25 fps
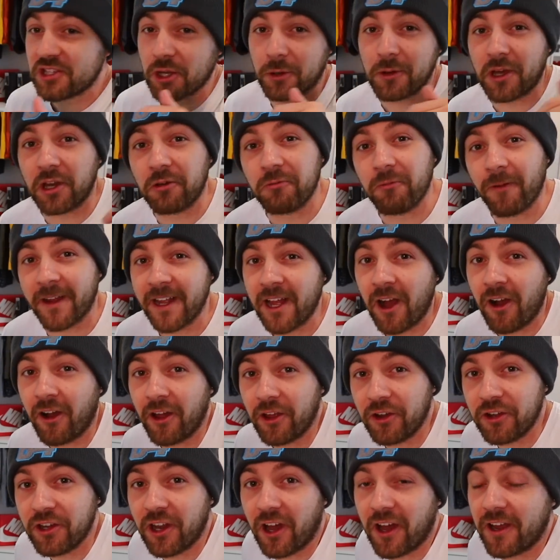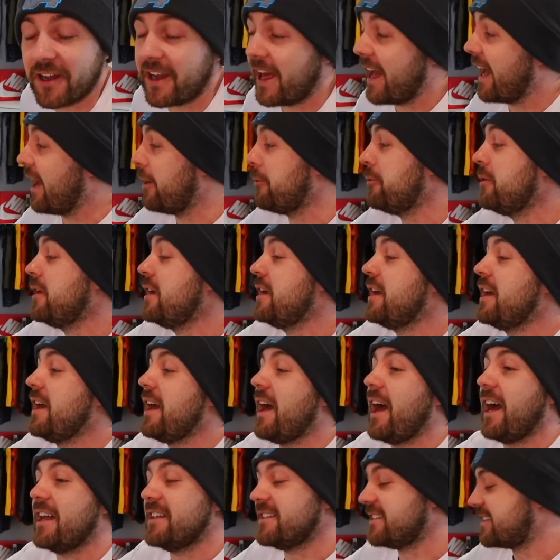So I'm going to ring Hyundai now
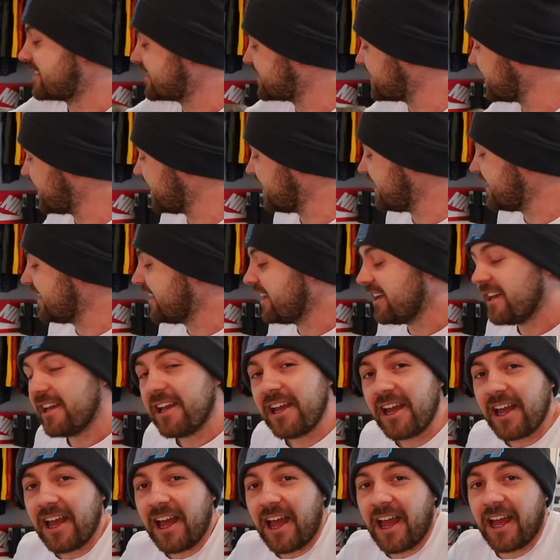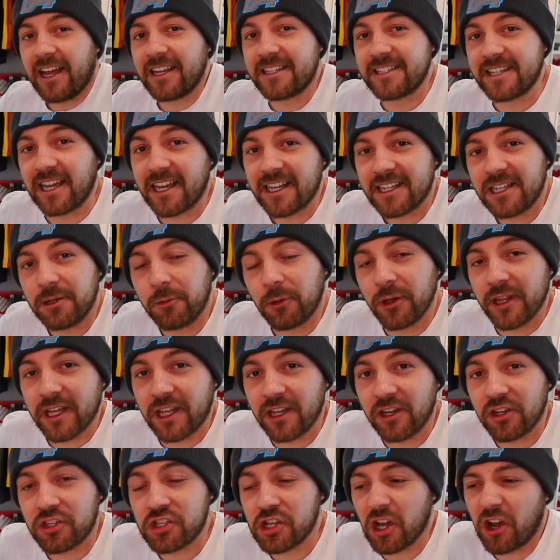and see exactly what they're
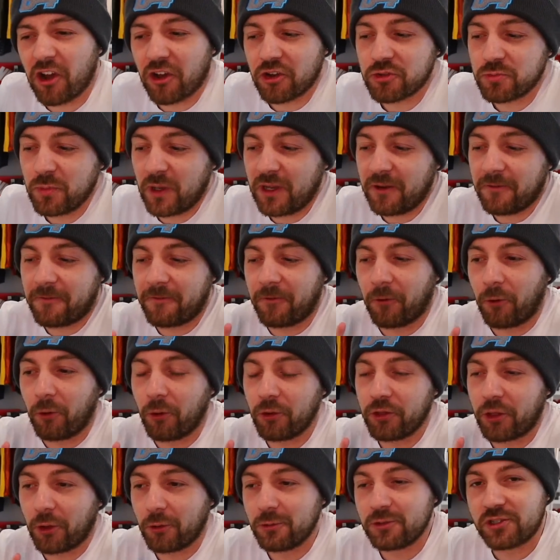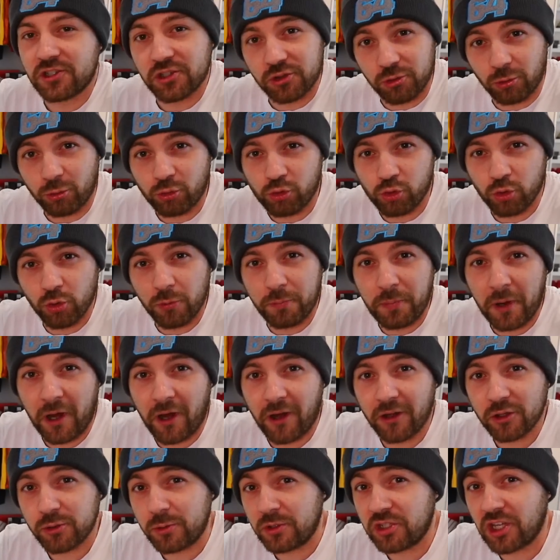going to charge me for those structural
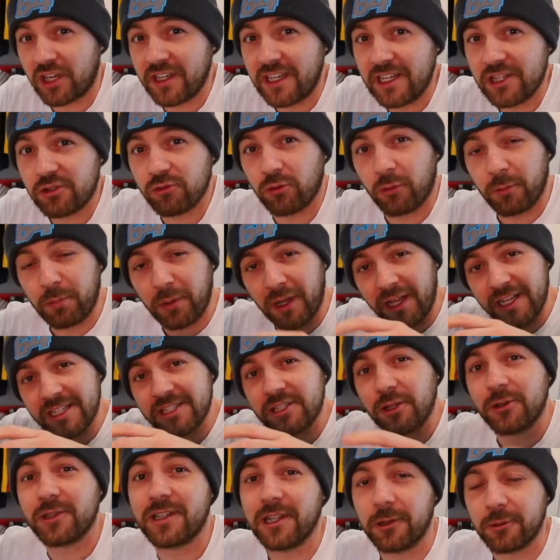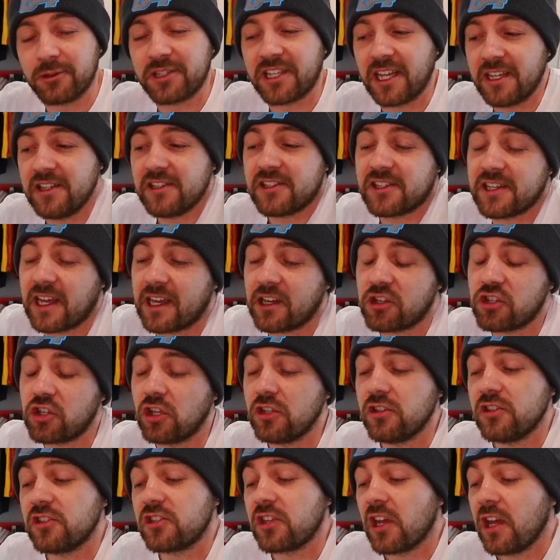parts which I need to replace, those little tin
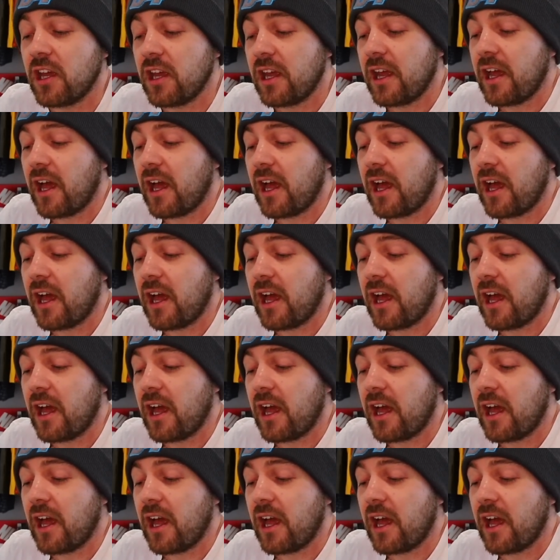sections,